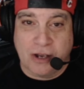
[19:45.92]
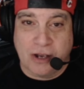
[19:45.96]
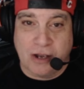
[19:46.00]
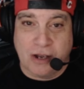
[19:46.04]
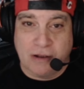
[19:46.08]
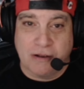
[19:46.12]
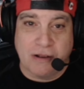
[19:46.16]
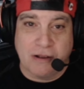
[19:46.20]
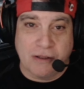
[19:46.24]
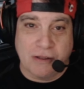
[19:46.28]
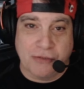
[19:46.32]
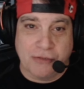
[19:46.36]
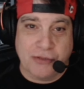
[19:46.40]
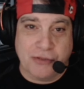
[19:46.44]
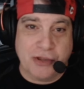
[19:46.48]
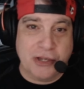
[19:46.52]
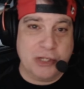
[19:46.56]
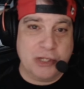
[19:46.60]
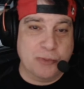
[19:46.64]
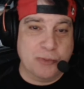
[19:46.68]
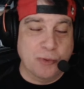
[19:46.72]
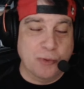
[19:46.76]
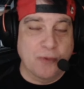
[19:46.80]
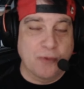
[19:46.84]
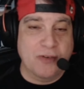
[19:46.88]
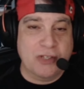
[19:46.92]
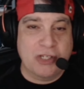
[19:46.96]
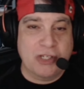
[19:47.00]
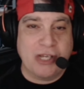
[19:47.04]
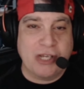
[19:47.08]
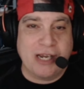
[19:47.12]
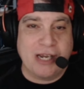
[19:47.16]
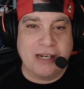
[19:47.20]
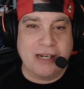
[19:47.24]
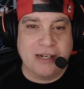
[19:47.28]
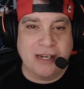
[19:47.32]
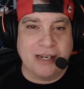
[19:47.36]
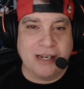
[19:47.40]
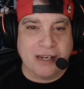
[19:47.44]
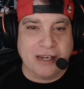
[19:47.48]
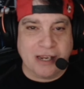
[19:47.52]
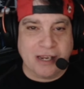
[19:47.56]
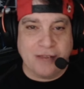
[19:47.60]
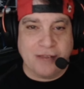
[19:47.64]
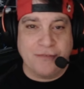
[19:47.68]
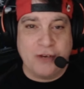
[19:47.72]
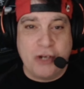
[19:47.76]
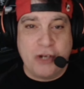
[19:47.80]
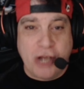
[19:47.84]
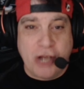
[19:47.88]
I think it's more of a technique.
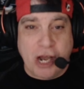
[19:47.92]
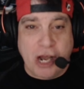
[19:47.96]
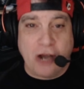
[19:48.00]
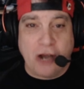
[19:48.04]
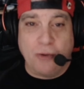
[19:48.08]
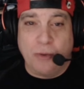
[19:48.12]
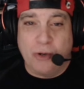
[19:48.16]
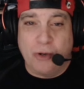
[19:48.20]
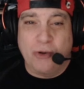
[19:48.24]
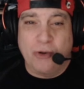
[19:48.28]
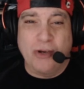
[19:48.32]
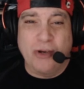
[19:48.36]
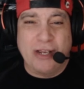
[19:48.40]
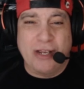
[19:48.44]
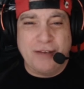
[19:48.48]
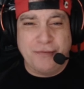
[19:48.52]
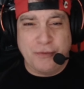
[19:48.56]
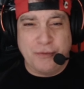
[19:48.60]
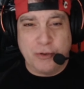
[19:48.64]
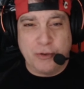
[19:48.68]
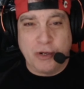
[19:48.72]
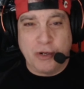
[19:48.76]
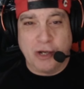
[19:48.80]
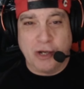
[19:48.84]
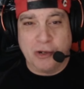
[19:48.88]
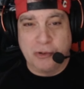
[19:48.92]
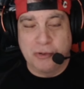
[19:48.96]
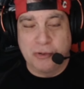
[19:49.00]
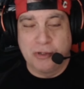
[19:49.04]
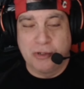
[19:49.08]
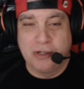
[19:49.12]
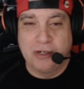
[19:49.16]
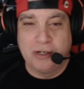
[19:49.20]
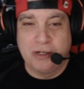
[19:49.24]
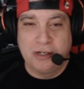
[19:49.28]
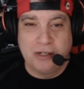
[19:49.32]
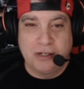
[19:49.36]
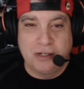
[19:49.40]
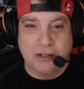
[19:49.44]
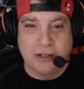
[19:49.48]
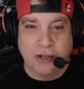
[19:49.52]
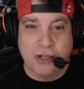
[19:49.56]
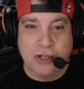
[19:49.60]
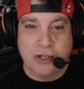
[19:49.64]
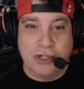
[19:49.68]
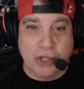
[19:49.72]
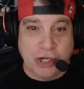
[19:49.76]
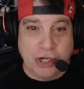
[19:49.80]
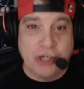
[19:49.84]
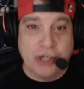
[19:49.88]
If you know, well, not if you know,
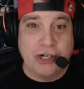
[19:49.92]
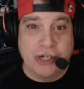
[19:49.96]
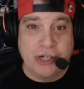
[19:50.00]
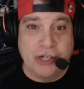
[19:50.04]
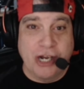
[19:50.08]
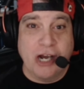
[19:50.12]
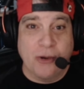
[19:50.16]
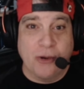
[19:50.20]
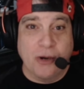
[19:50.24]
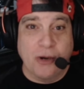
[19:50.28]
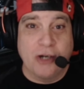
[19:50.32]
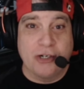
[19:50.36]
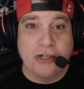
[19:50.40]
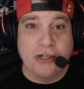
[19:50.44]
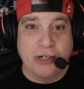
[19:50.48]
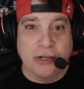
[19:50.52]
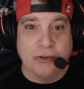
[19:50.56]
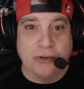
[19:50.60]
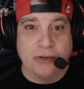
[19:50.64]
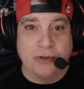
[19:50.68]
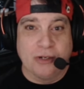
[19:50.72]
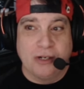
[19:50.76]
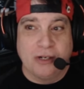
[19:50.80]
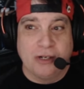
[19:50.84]
because you're gonna know, aren't you?